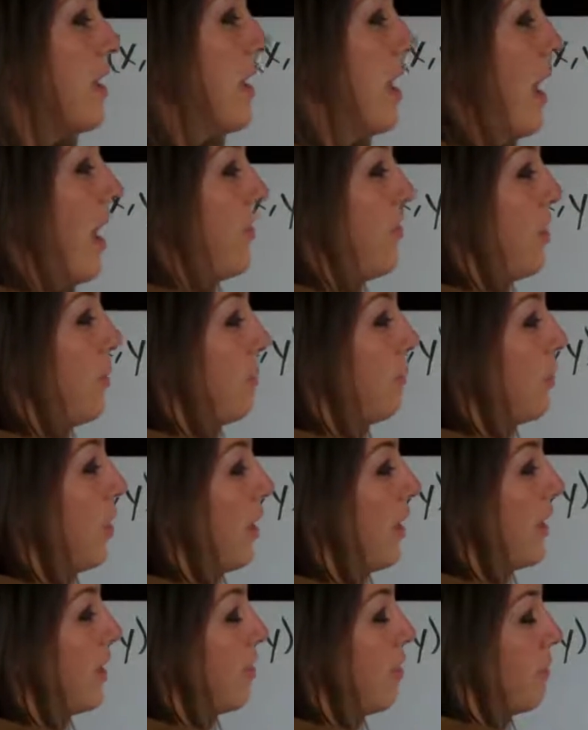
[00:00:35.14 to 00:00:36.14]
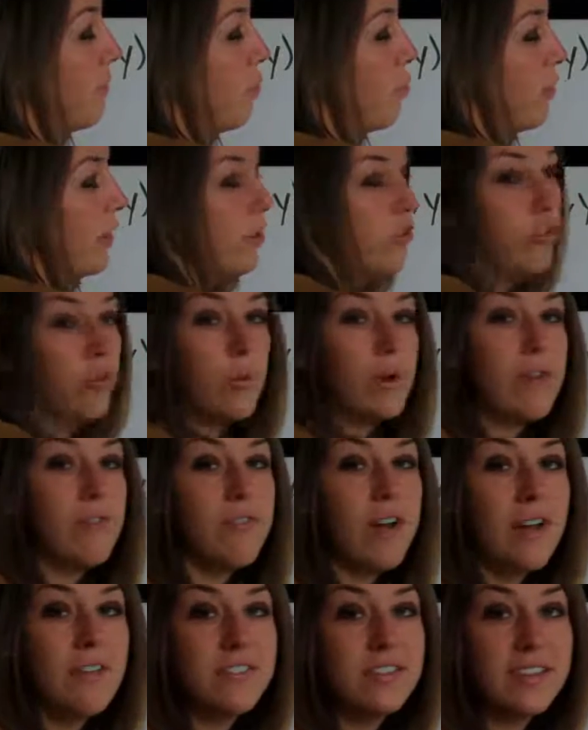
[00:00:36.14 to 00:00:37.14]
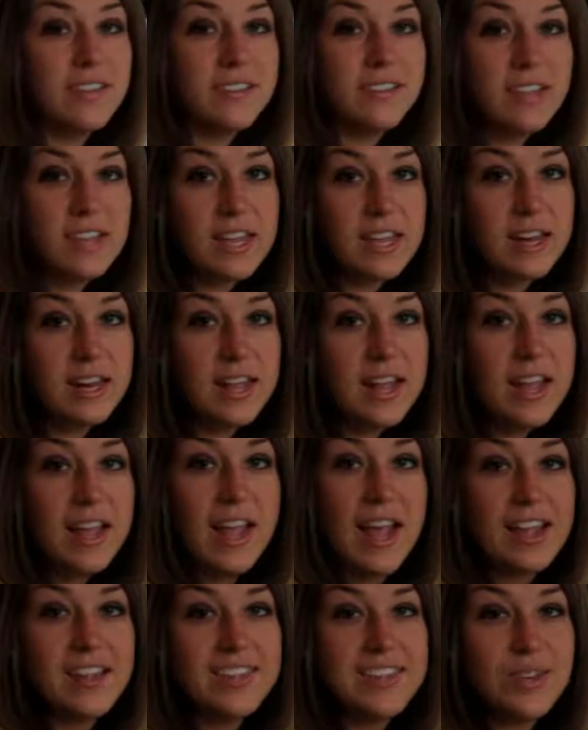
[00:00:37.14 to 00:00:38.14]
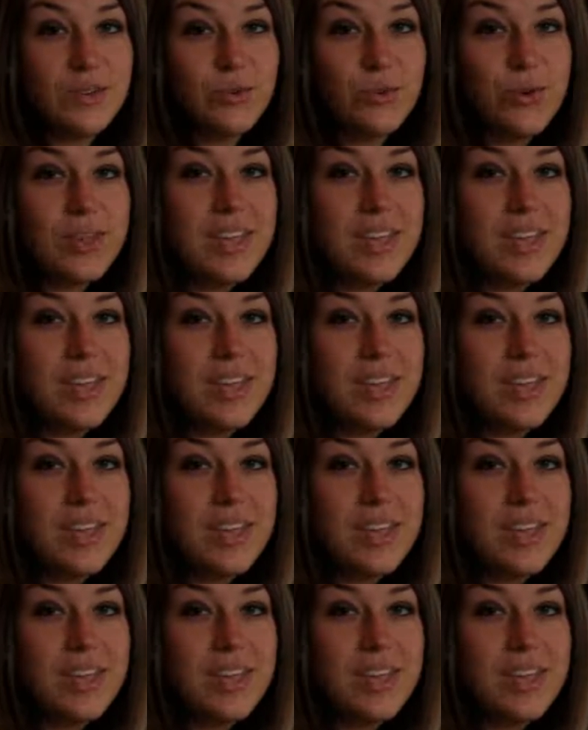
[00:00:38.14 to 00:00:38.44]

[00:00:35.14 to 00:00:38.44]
and then plug in the point 2516 and see what we